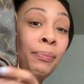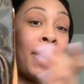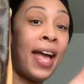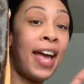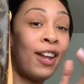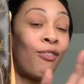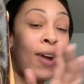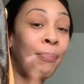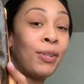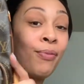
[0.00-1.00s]
head
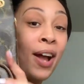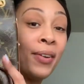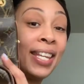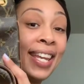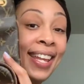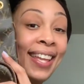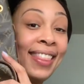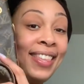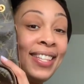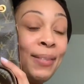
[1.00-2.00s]
wrapped around
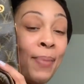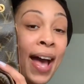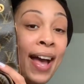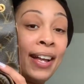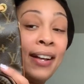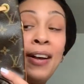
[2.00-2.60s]
getting this bag.